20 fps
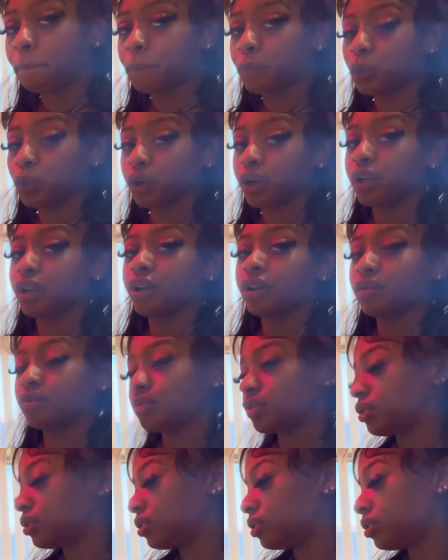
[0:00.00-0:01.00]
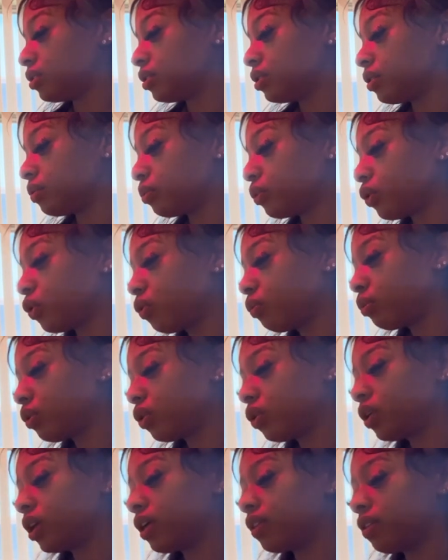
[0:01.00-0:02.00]
We're gonna go to
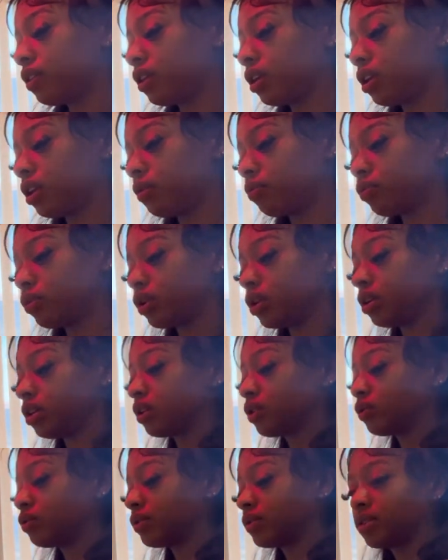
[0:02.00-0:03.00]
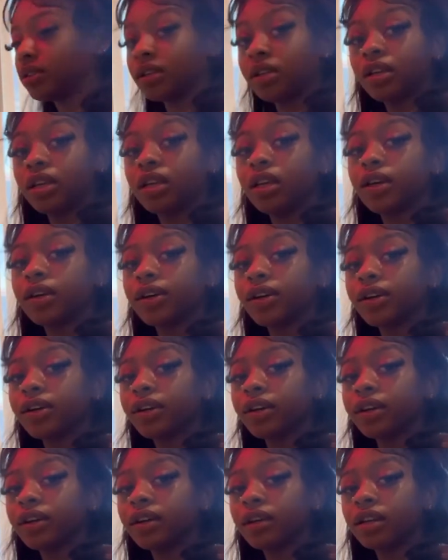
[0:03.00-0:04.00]
mobile and then I'm gonna go to here
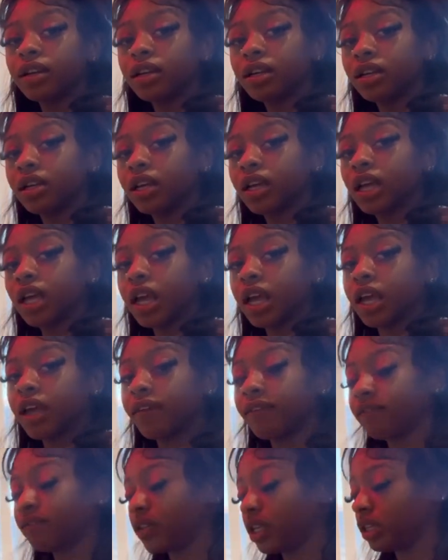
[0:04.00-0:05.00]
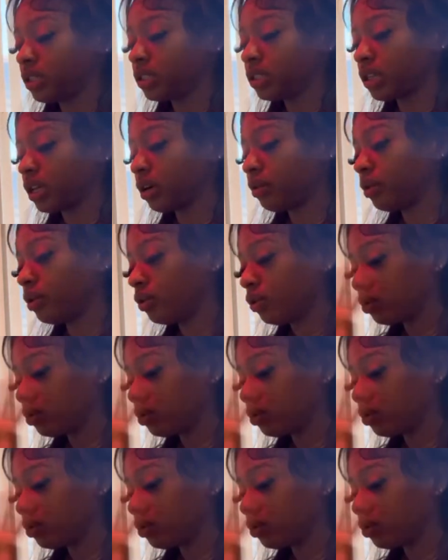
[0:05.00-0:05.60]
and fix that real